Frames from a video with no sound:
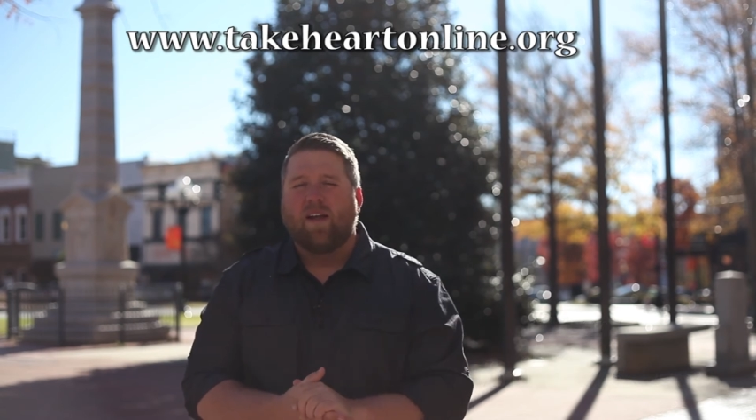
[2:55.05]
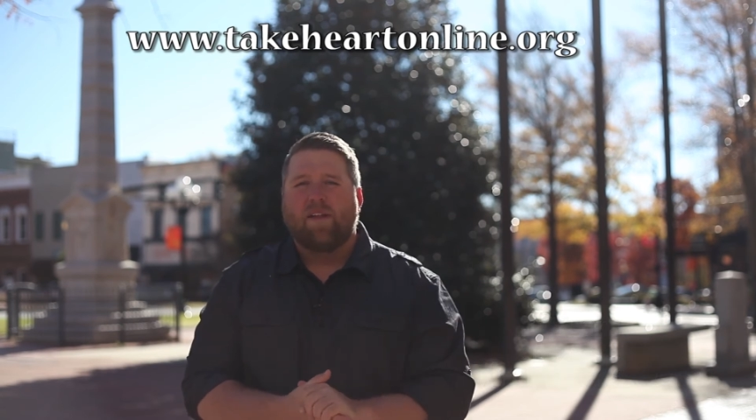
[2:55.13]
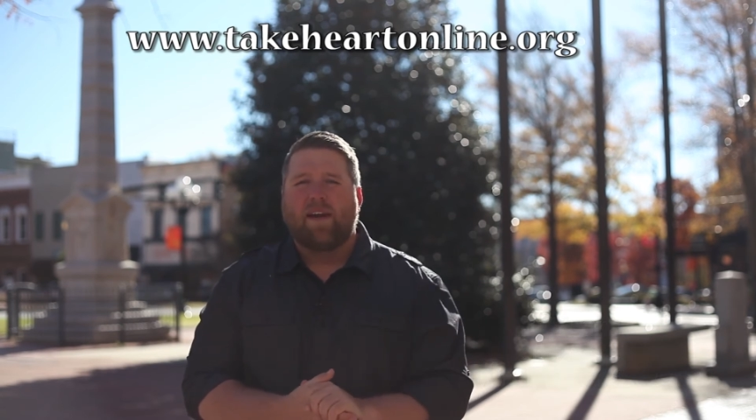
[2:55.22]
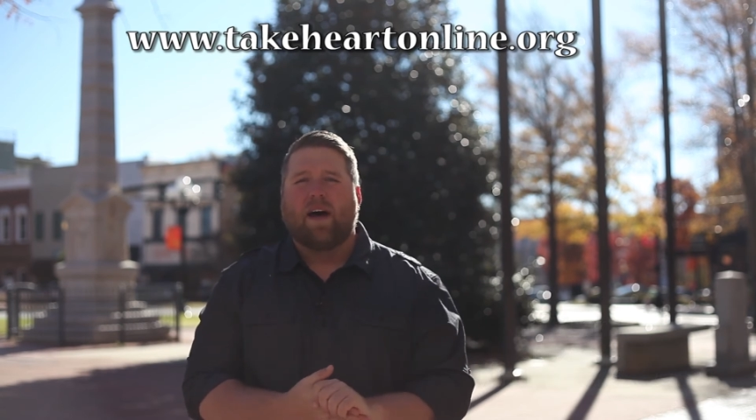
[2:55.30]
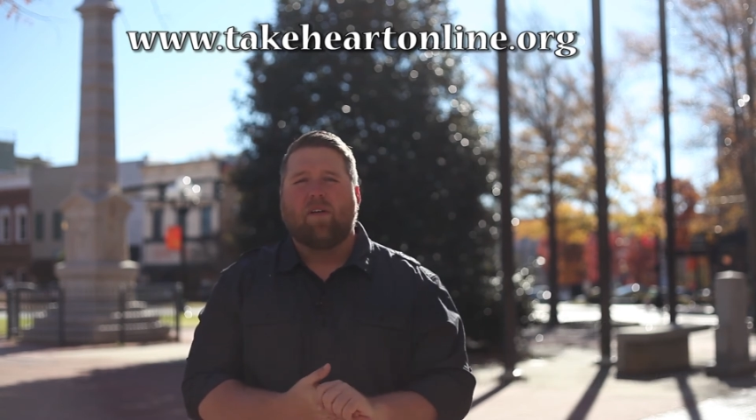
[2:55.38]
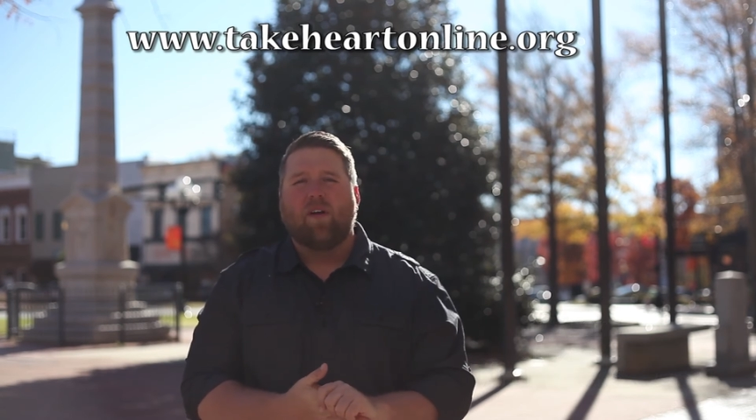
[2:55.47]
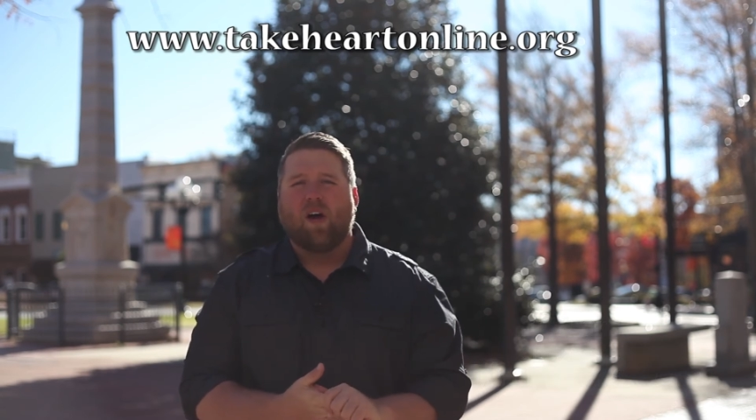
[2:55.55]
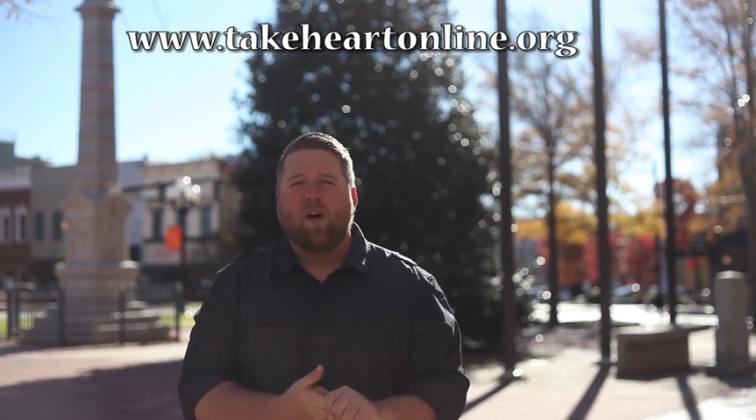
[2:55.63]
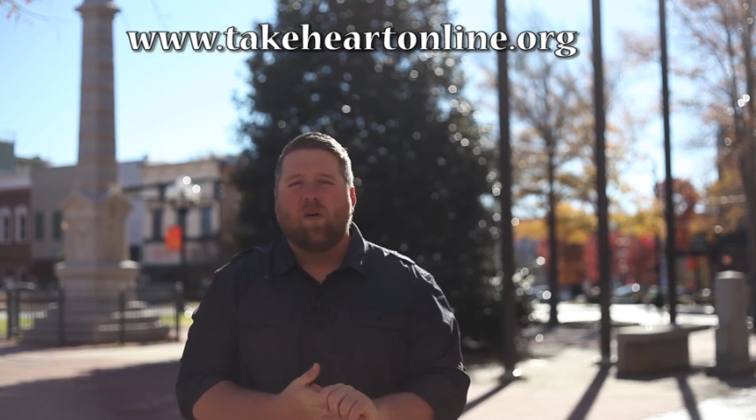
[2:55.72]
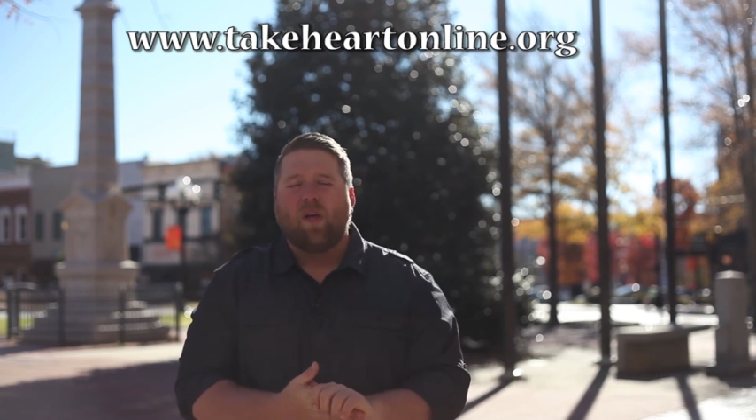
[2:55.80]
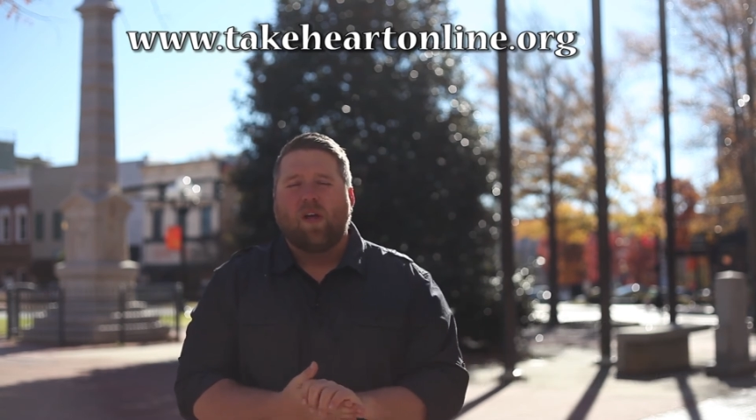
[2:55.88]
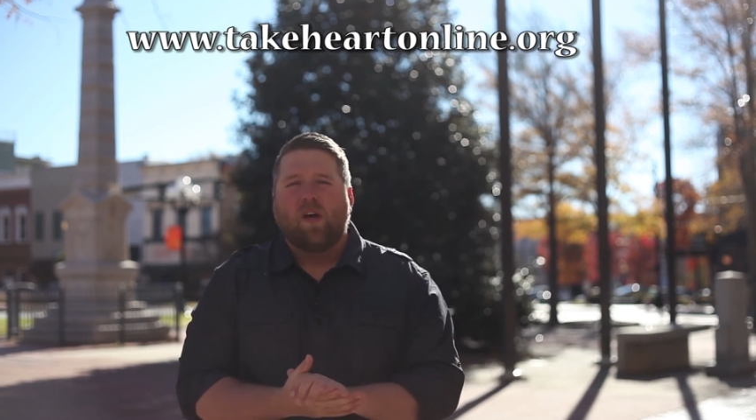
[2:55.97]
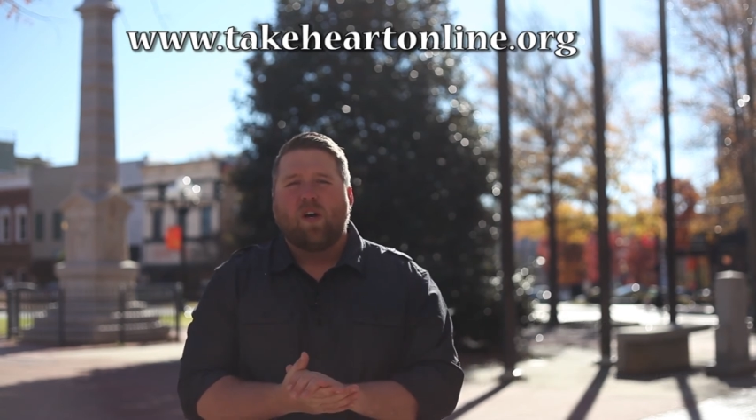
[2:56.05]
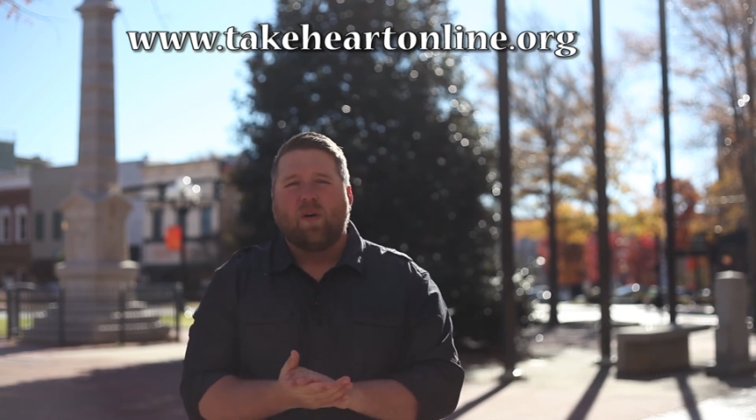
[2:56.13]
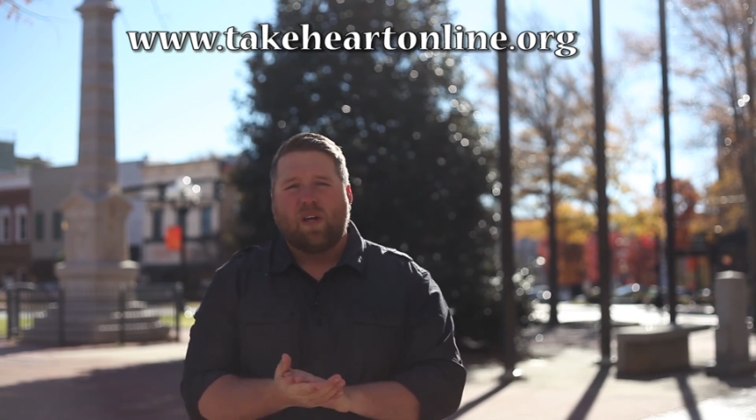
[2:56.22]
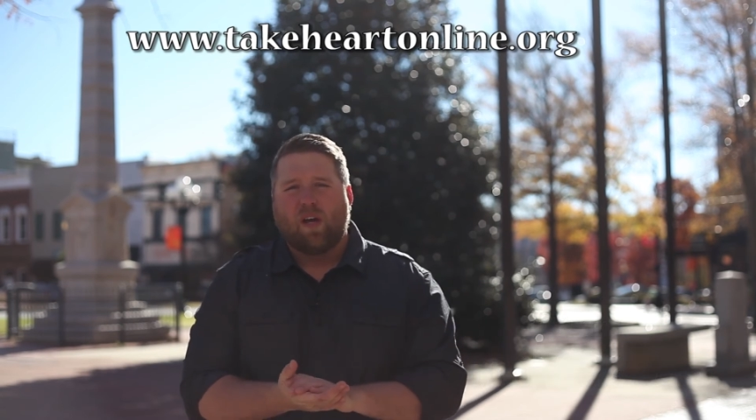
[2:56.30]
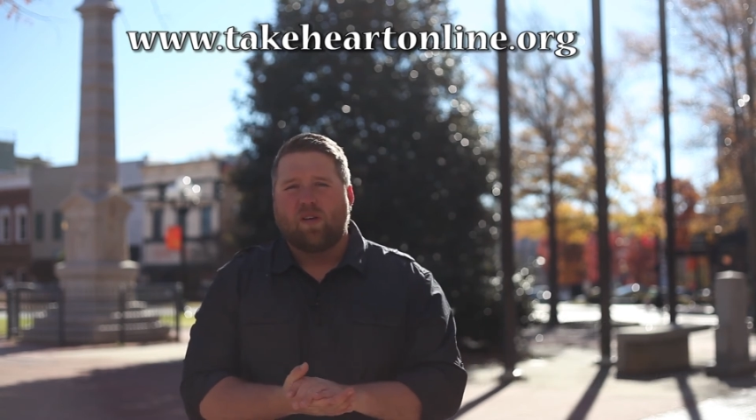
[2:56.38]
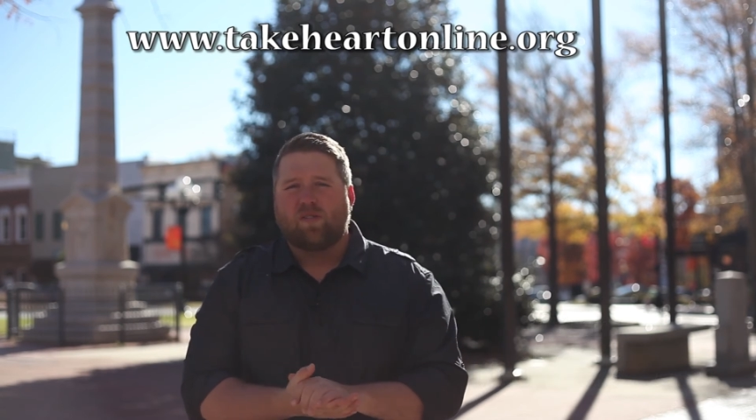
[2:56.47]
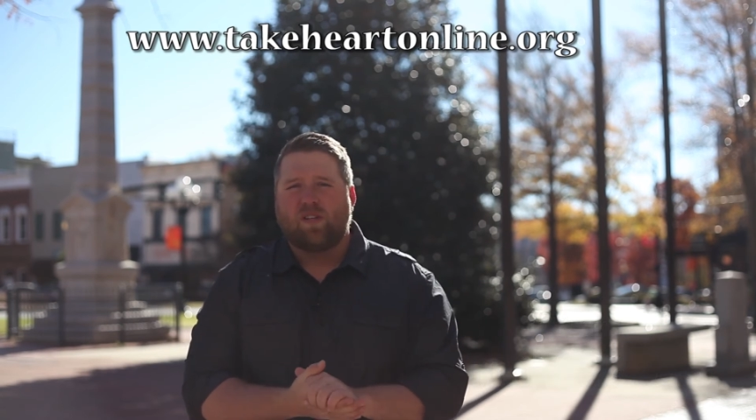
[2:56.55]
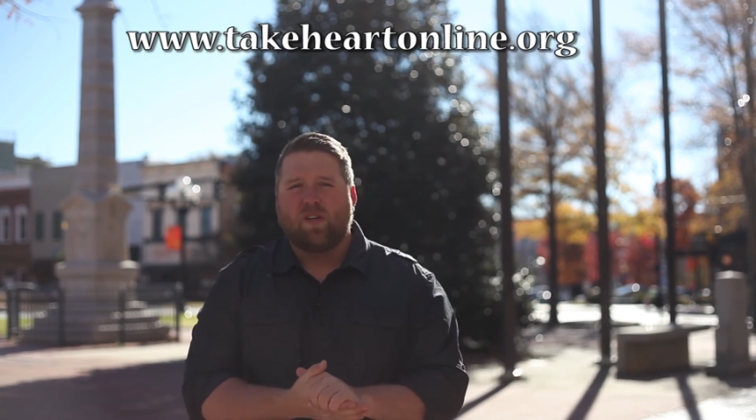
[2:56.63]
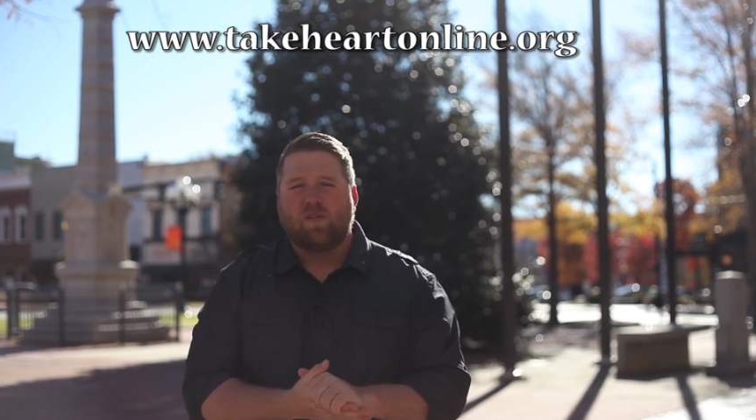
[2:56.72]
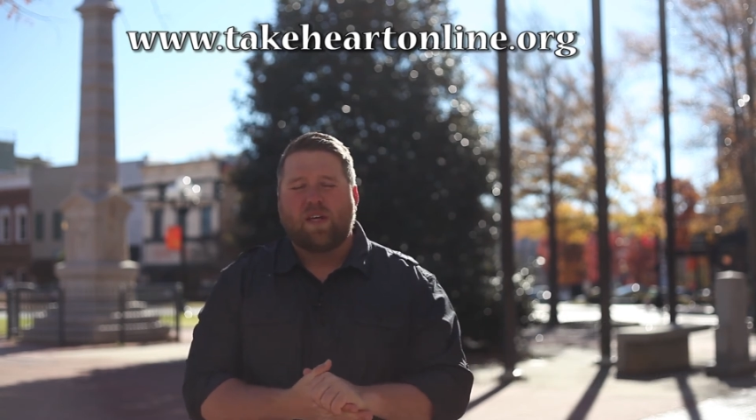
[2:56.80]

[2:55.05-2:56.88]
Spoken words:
and I'll know who it goes to.